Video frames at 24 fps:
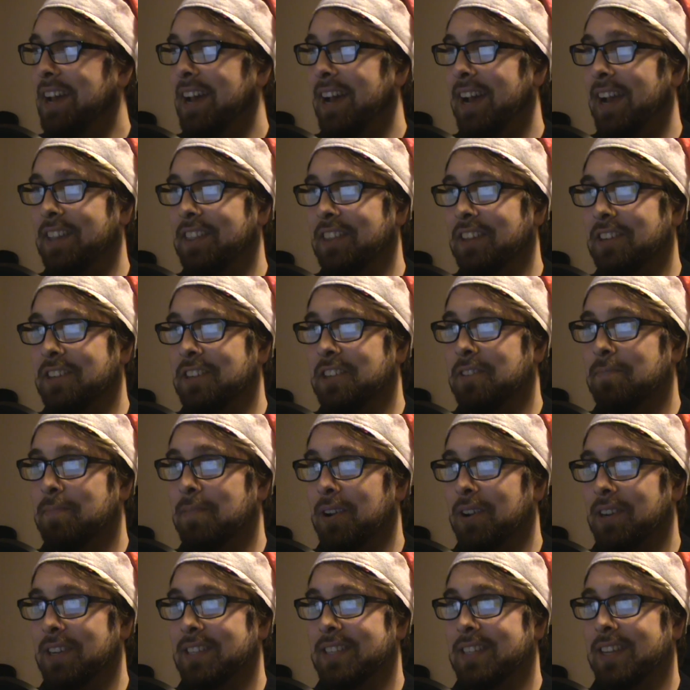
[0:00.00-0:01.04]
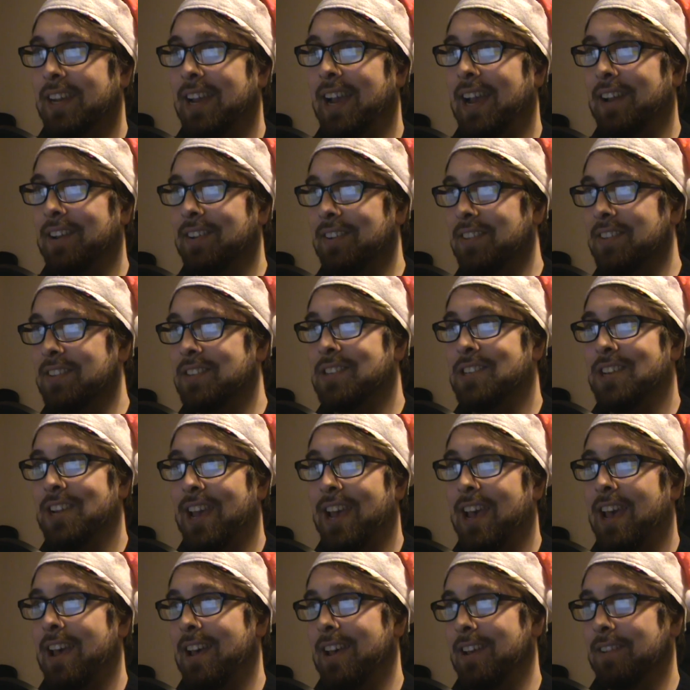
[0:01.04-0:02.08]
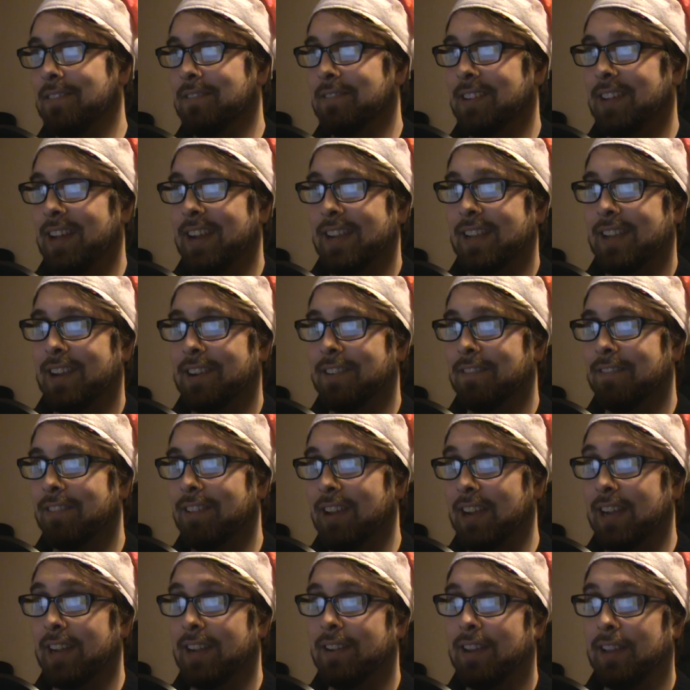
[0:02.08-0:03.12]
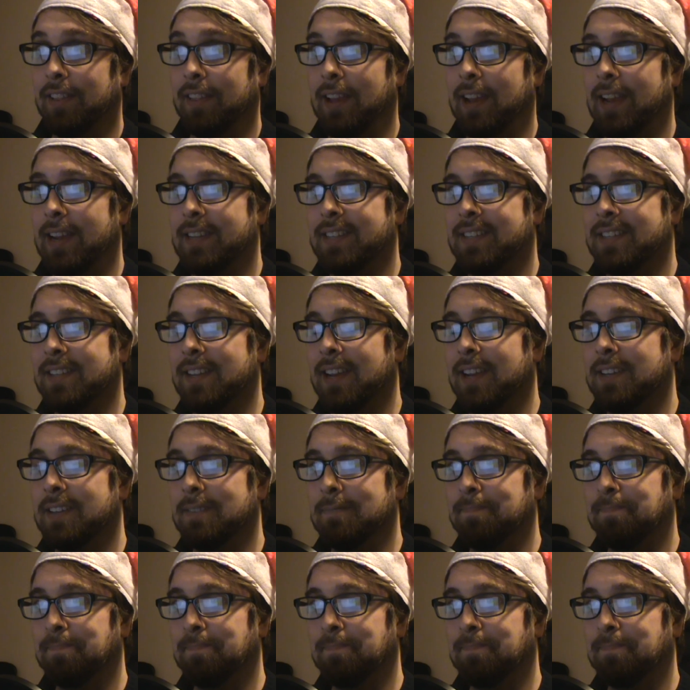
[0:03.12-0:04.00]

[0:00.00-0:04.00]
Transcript: and the new monitor and the chair and all that kind of thing and the headset.